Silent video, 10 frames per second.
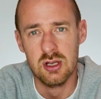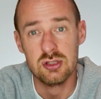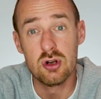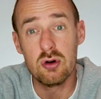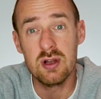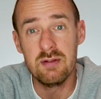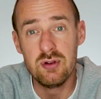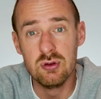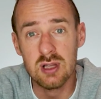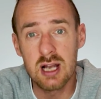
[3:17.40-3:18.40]
So if
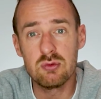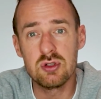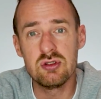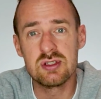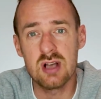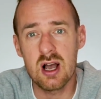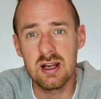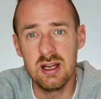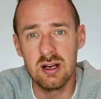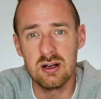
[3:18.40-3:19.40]
you liked what you saw
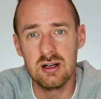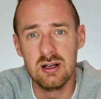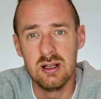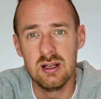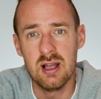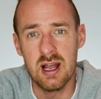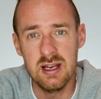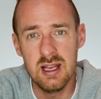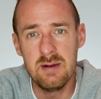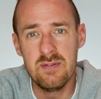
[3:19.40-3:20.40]
here
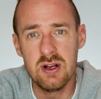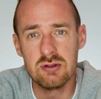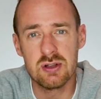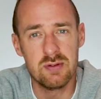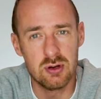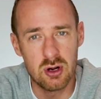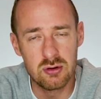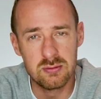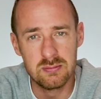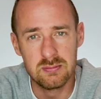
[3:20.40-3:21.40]
and need videos of your
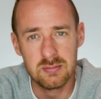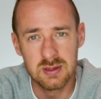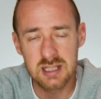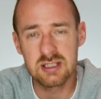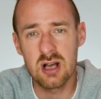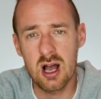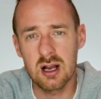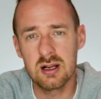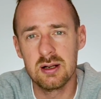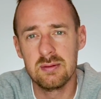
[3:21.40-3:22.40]
own, let's
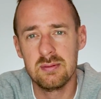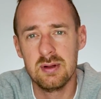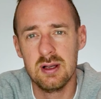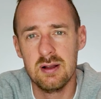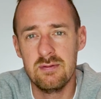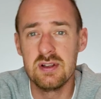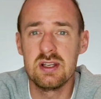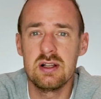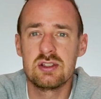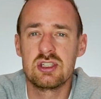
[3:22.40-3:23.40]
talk.
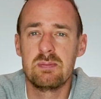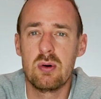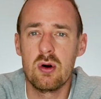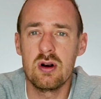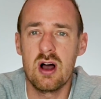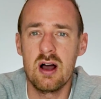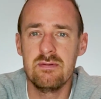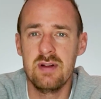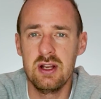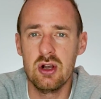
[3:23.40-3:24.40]
Visit
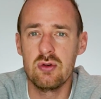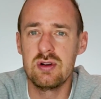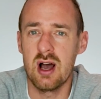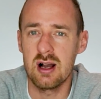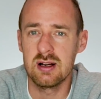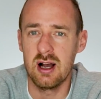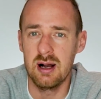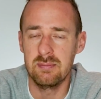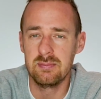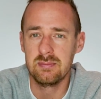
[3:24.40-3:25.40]

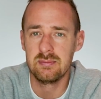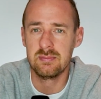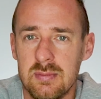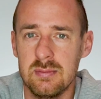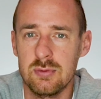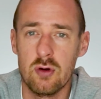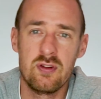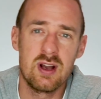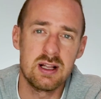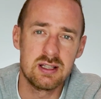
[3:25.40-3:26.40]
supportonvideo.com. Don't
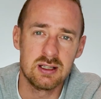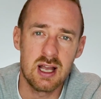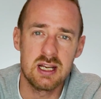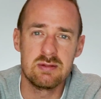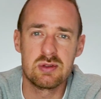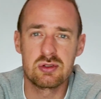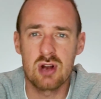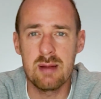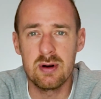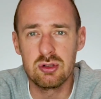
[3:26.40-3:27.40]
forget to like and
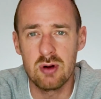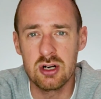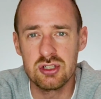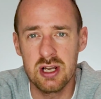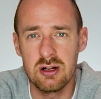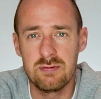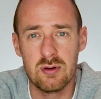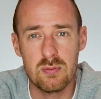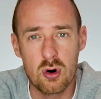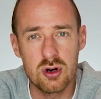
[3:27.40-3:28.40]
subscribe to our channel
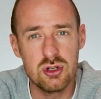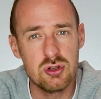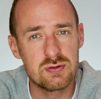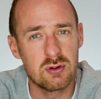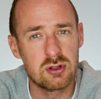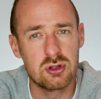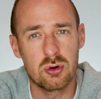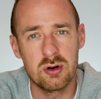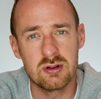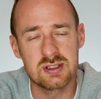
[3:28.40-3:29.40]
for more useful
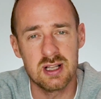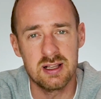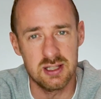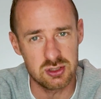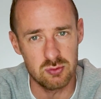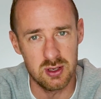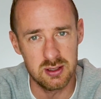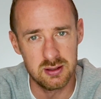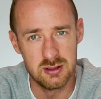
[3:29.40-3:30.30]
tutorials like this one.